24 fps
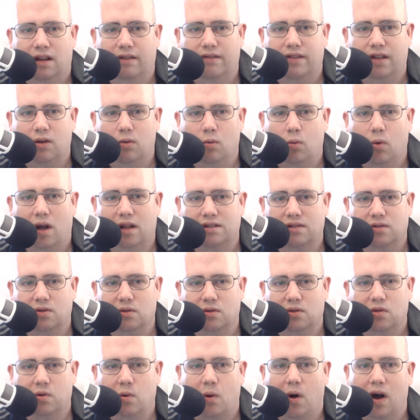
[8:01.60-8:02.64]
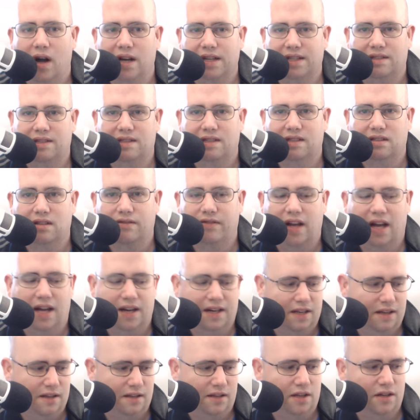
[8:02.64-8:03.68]
I think, once or twice since I've
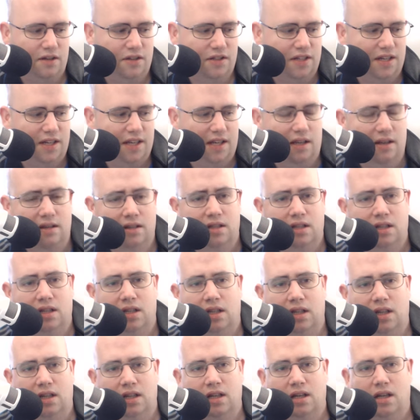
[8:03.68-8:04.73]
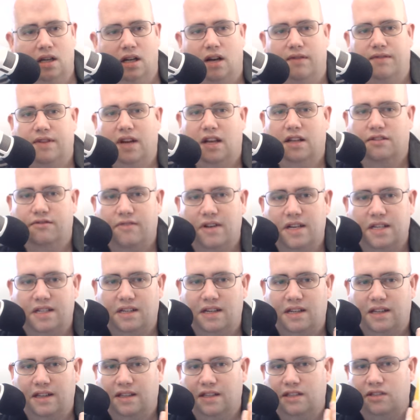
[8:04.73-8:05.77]
had it. Usually, I've noticed
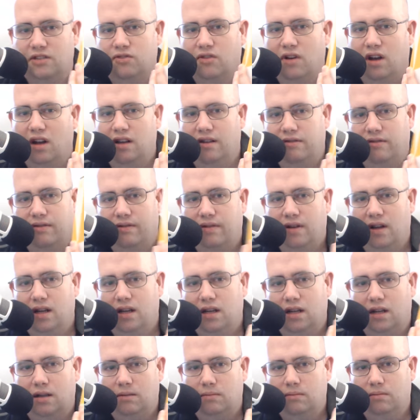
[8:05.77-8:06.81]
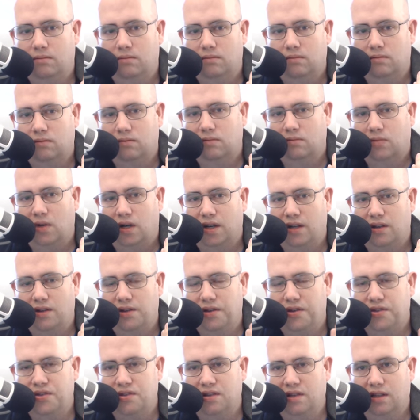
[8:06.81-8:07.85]
recently this drive um, while
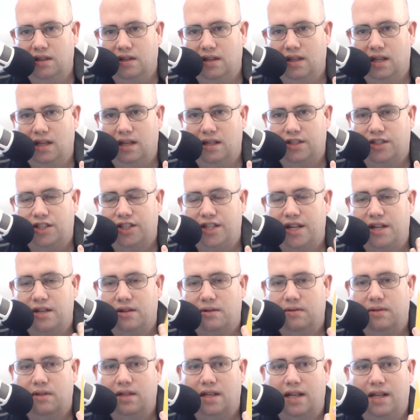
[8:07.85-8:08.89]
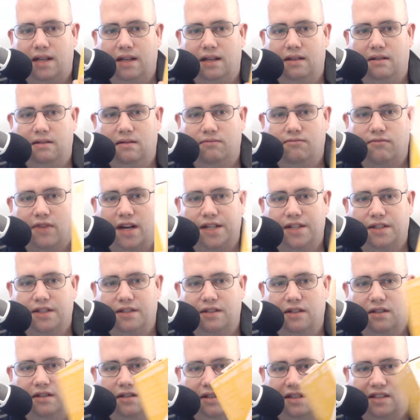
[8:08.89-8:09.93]
you're using the shield, it
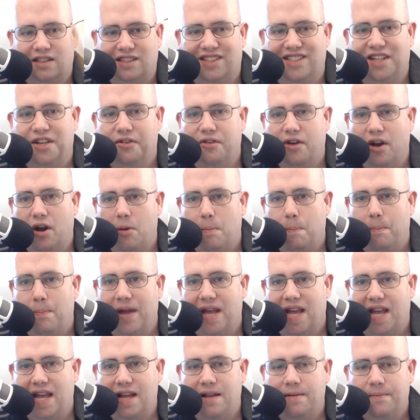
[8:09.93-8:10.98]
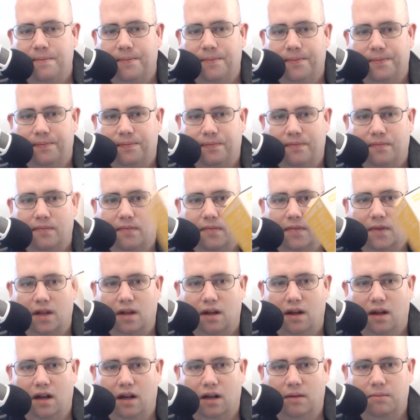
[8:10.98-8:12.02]
registers as 0B.
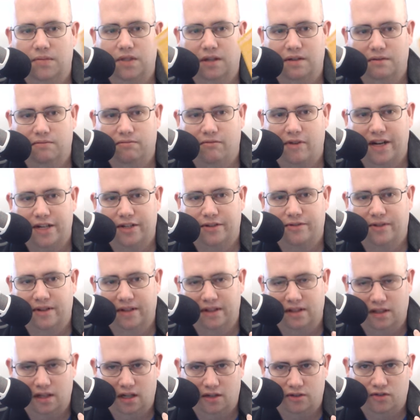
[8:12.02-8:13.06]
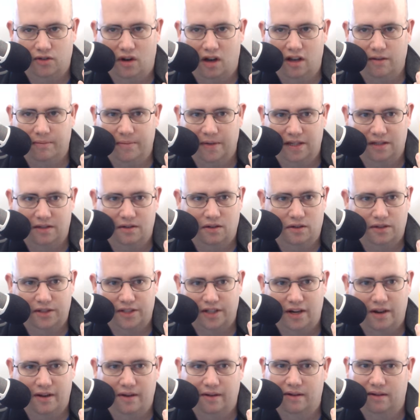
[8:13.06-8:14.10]
Um, so it's registering the drive, but it's not
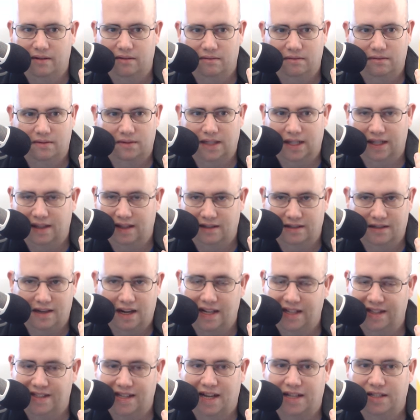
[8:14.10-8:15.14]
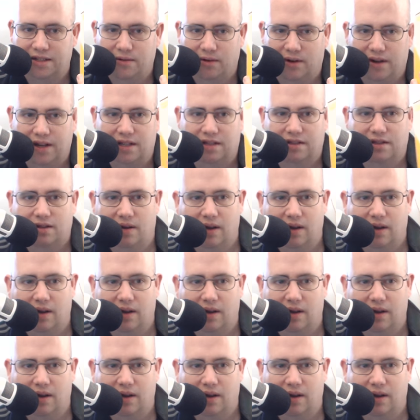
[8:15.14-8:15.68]
showing that there's any data on it.